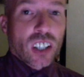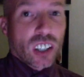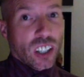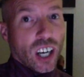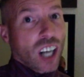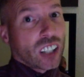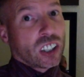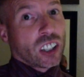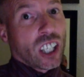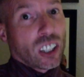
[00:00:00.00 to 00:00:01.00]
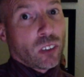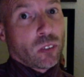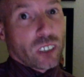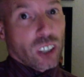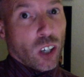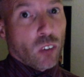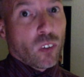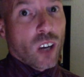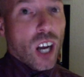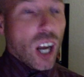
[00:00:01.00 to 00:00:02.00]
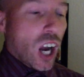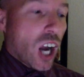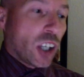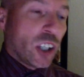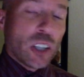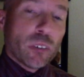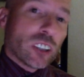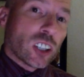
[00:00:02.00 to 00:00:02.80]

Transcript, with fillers: God said to himself, humans are